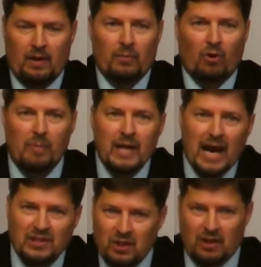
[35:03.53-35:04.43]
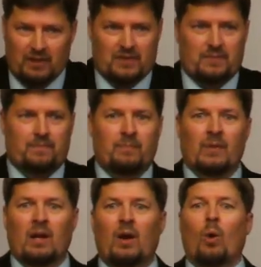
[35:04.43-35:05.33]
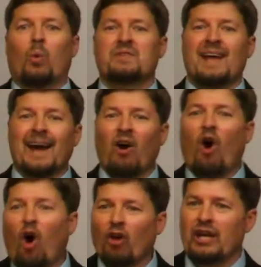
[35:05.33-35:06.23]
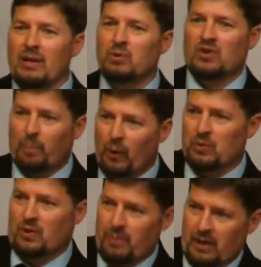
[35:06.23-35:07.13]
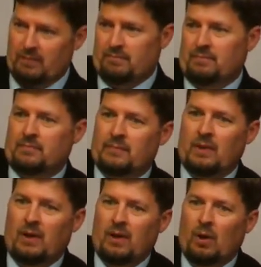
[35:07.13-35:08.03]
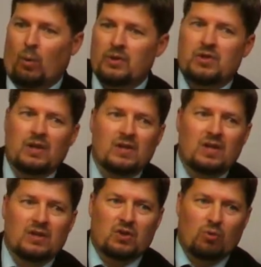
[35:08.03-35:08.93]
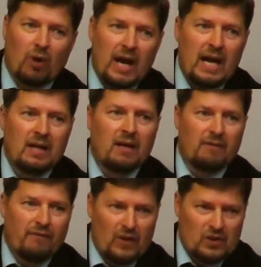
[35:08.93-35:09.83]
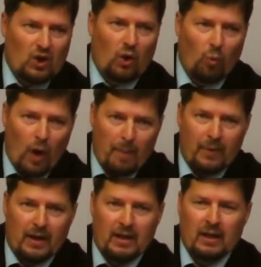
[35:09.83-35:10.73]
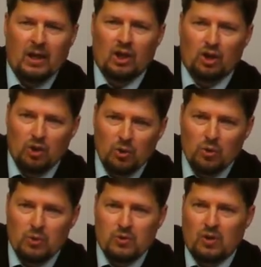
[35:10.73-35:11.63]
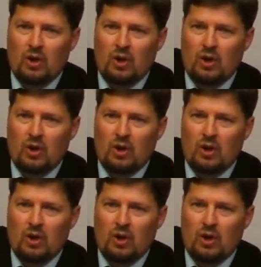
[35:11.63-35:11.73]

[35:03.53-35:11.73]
But let me ask you this was that all he was supposed to be? Was just this great physical weapon used